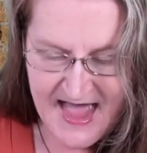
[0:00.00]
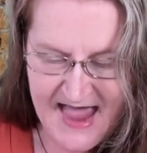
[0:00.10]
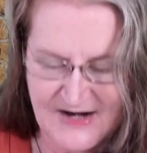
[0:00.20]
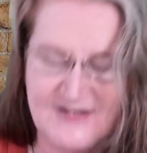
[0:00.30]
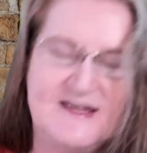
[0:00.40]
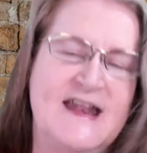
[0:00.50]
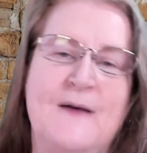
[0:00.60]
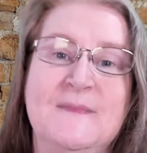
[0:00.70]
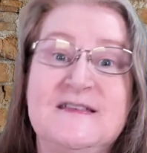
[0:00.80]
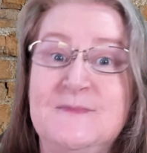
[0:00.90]
and I shared our
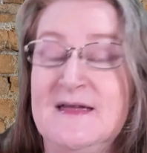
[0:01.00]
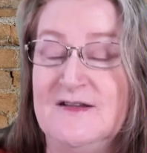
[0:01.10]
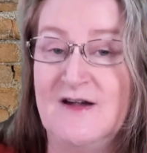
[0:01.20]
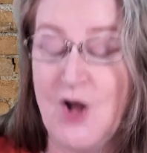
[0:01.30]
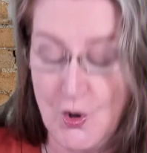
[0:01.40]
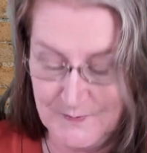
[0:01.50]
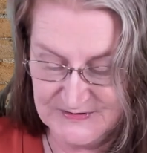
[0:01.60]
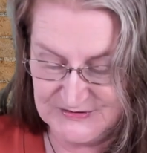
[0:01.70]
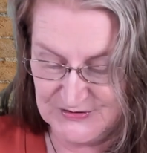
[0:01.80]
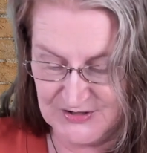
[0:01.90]
mixed media at Open
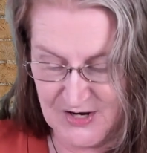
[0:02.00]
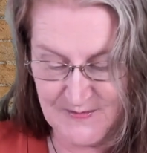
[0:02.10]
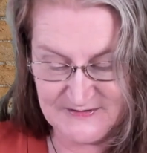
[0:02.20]
Studio